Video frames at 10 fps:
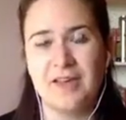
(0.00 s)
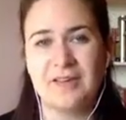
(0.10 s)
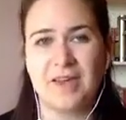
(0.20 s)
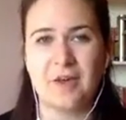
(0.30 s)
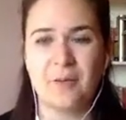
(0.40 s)

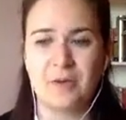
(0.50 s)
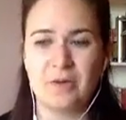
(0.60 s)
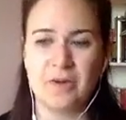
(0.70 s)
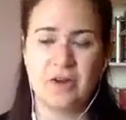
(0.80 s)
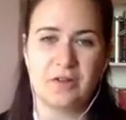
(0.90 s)
to help you
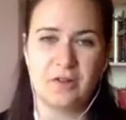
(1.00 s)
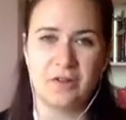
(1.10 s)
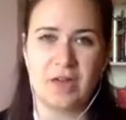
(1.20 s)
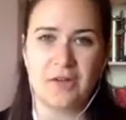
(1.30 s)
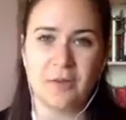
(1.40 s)
look at
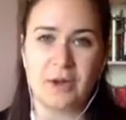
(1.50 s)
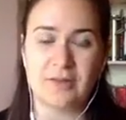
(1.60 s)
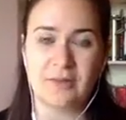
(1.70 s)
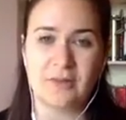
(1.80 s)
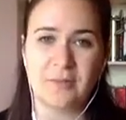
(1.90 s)
how your
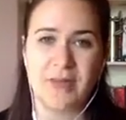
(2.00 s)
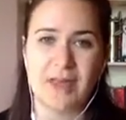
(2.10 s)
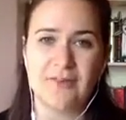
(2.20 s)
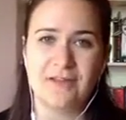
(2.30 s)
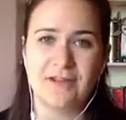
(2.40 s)
Axial SpA
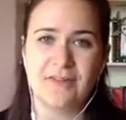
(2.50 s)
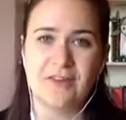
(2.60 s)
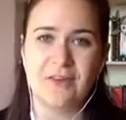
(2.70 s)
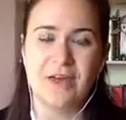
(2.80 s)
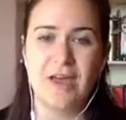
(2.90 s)
affects
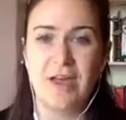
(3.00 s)
you